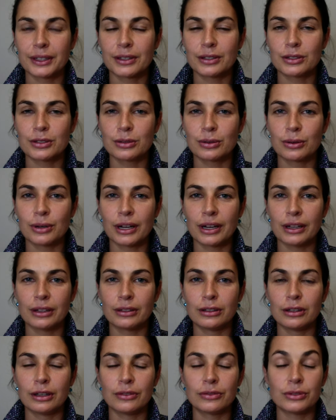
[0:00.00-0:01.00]
So
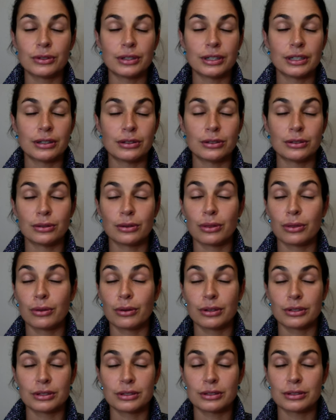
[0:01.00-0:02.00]
I'd love to hear your
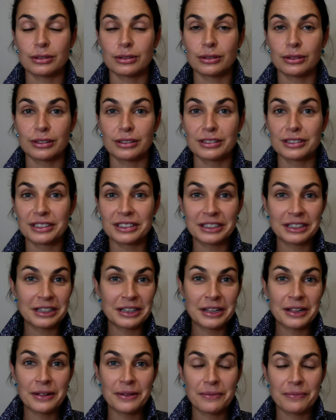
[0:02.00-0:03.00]
thoughts on
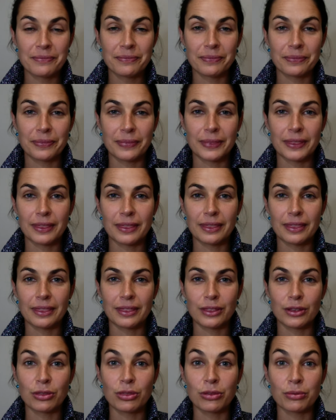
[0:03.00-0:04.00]

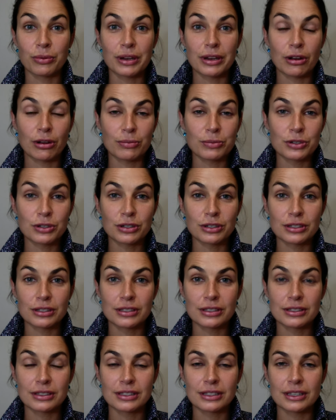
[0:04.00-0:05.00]
the three
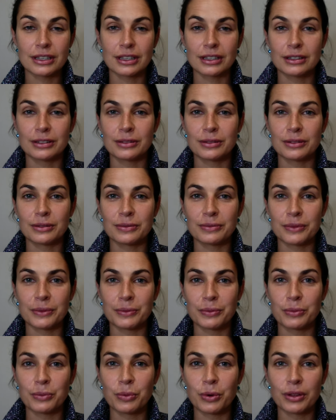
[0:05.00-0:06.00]
options and
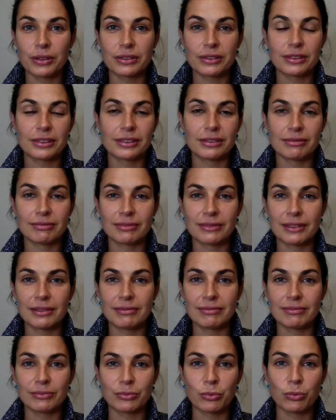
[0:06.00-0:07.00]
what
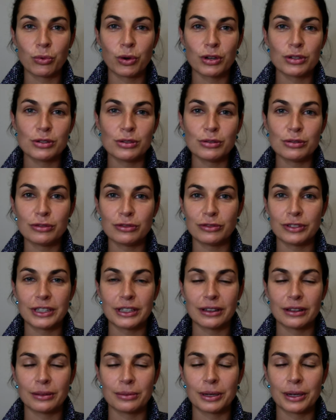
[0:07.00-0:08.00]
you
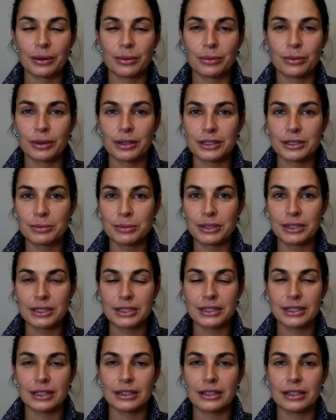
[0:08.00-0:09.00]
feel about what's been
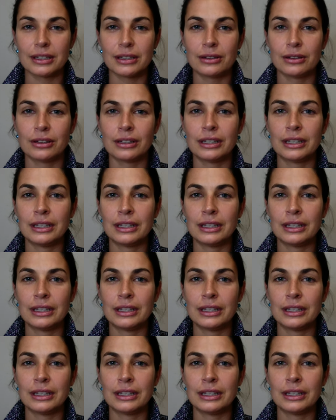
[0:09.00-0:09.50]
said here.